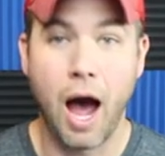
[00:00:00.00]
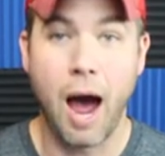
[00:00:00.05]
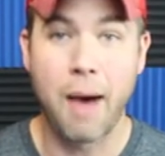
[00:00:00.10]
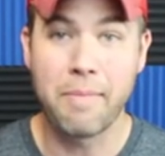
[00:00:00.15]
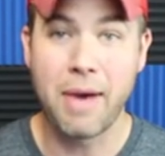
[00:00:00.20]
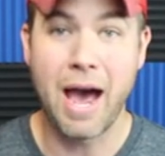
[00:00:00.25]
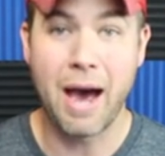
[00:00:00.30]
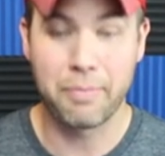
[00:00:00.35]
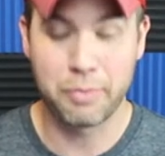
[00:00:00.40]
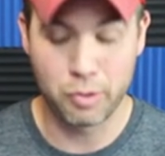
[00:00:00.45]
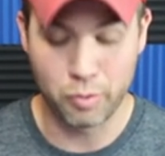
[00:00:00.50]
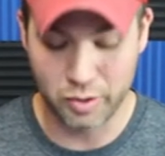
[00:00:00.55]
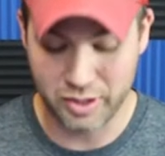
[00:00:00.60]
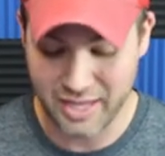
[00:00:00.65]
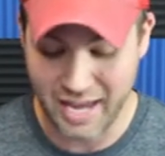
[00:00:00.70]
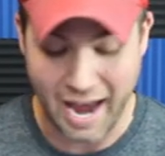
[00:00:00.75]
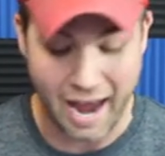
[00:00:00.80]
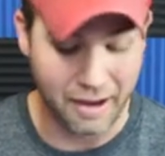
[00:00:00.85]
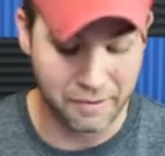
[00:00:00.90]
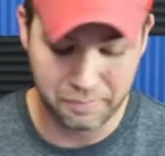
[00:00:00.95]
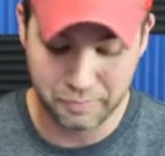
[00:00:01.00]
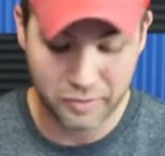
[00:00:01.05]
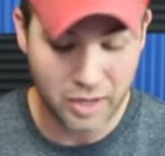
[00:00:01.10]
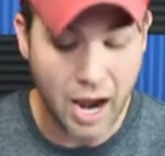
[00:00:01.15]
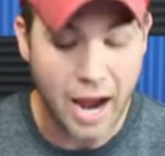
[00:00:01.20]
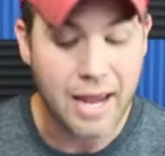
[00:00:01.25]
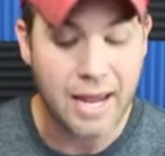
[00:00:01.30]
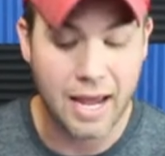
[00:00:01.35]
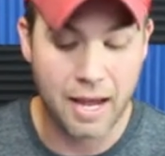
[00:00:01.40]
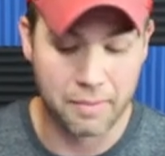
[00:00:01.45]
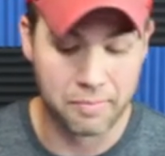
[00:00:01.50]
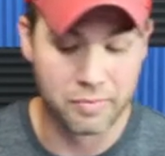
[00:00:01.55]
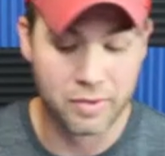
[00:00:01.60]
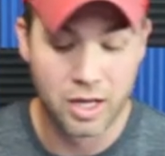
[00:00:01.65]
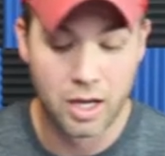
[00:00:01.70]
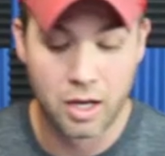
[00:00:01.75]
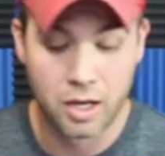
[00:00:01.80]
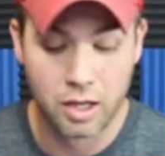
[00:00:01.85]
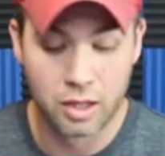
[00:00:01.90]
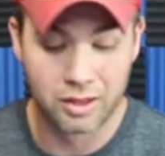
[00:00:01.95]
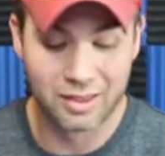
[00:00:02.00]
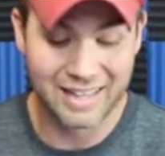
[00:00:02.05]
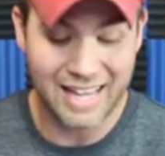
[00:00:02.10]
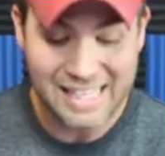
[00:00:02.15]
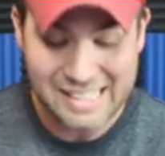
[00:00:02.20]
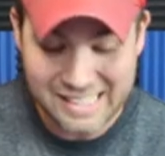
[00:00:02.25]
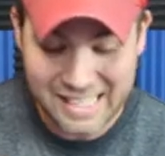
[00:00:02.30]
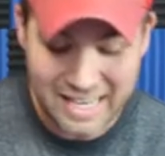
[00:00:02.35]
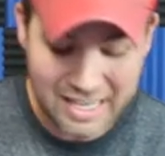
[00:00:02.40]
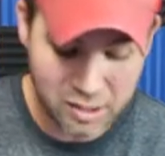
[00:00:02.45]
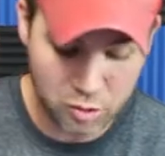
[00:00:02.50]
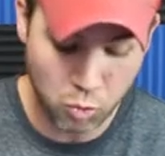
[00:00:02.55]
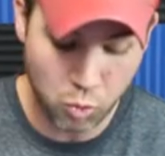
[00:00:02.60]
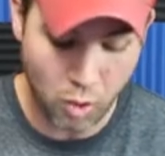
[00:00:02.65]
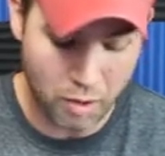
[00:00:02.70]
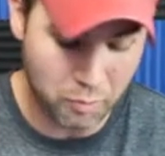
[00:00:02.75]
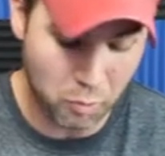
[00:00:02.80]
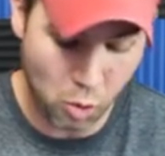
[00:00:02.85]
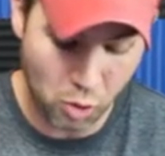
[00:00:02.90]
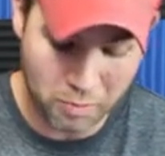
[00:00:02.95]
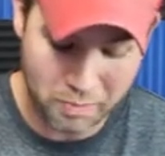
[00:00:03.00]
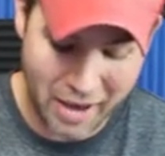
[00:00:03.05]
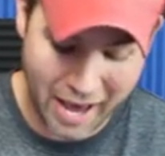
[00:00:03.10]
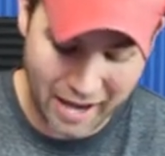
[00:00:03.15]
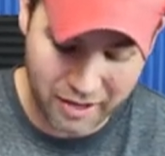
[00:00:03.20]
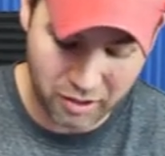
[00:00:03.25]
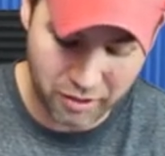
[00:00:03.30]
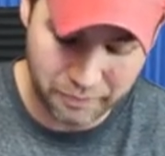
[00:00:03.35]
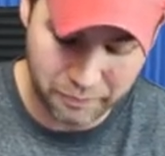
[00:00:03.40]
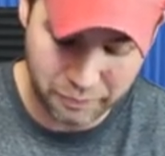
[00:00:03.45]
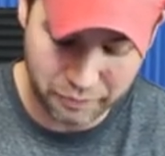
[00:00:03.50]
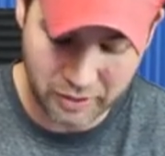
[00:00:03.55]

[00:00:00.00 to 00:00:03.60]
I'm happy with that. I am. Let's get into one more battle